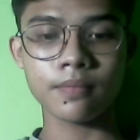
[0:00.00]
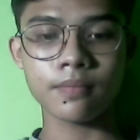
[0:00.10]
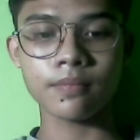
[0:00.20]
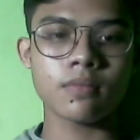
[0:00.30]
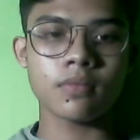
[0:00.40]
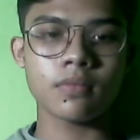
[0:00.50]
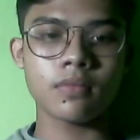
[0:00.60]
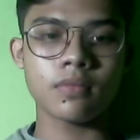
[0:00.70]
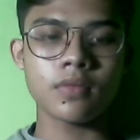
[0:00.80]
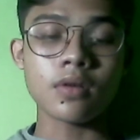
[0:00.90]
you can
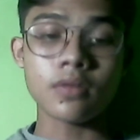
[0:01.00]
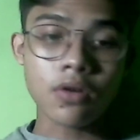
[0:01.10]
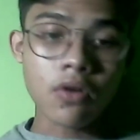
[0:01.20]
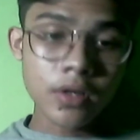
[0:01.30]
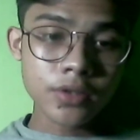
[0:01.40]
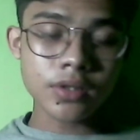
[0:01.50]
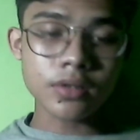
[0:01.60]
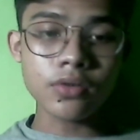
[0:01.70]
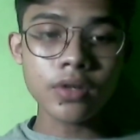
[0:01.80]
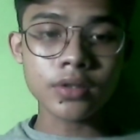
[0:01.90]
choose
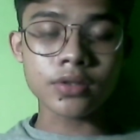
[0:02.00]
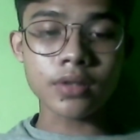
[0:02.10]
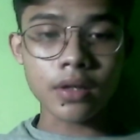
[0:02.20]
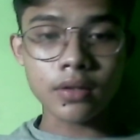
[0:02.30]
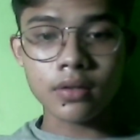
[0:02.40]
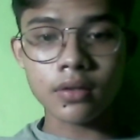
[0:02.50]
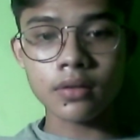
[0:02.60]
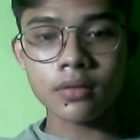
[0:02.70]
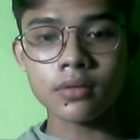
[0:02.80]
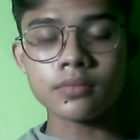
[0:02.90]
2 or 1
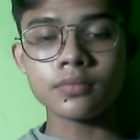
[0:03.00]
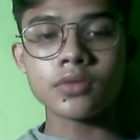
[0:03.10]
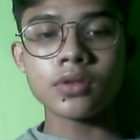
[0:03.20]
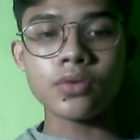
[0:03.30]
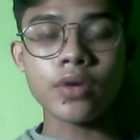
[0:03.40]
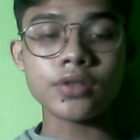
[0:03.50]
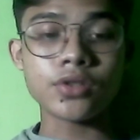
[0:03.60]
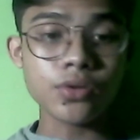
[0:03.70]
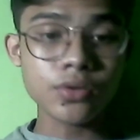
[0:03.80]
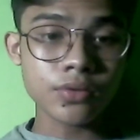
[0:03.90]
years education
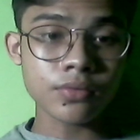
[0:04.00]
program.